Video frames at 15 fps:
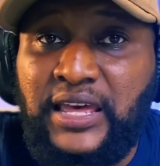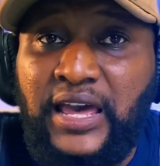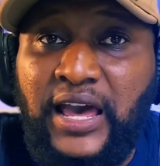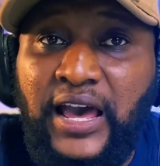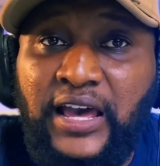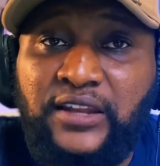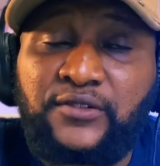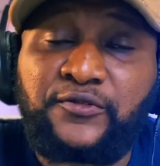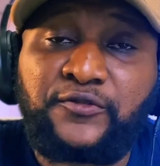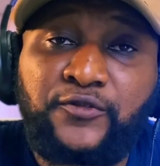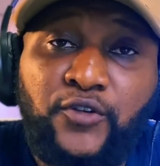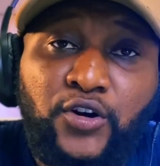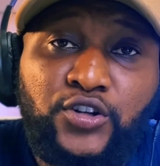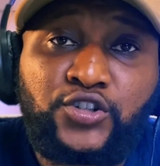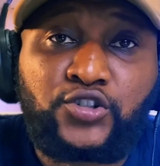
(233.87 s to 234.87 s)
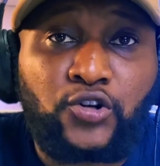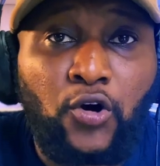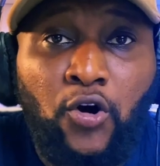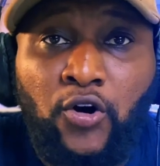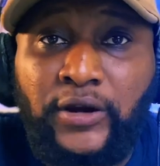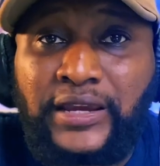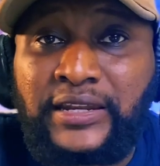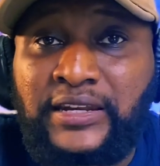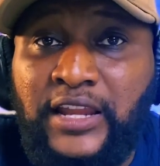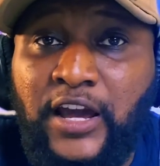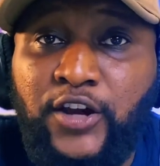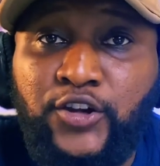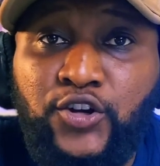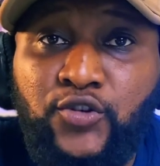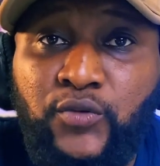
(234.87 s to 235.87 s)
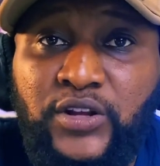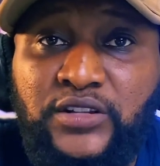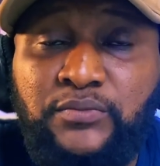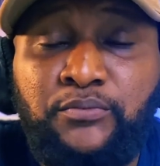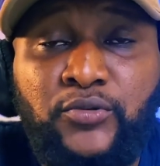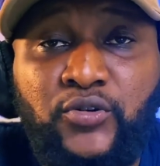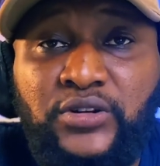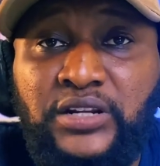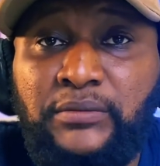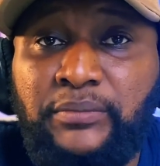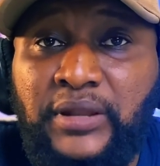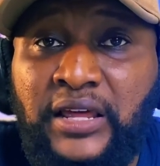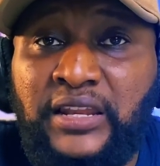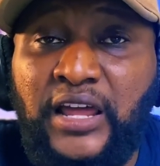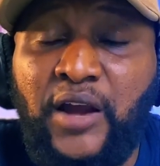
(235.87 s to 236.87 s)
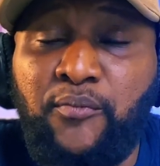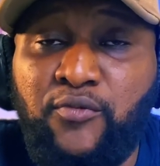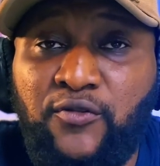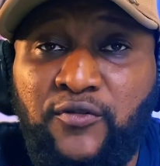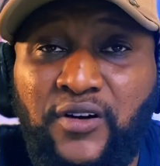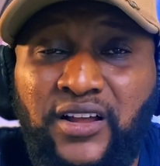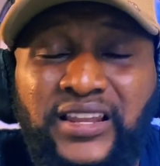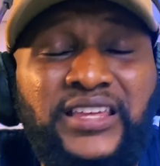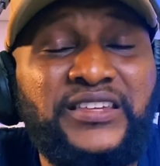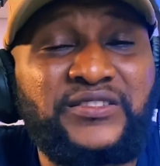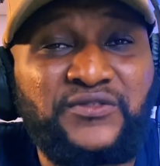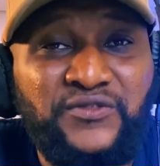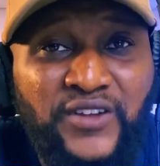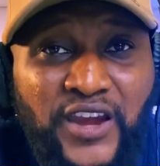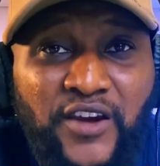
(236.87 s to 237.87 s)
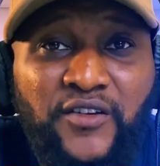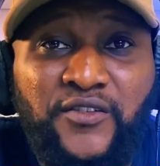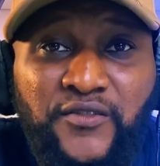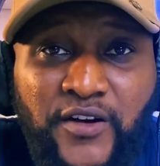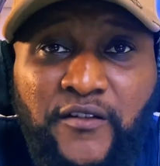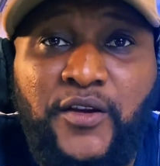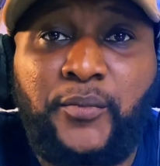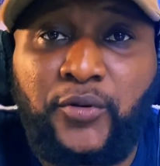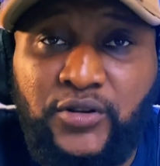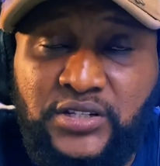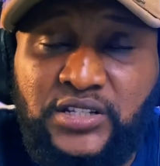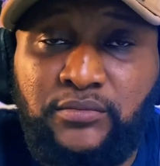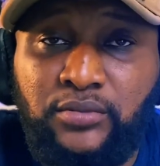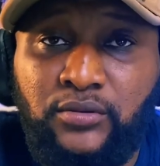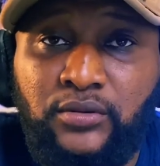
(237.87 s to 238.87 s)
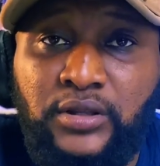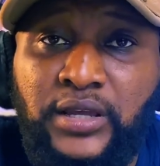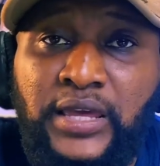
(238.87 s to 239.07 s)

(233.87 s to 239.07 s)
and forged or inaccurate building plan approval is very possible.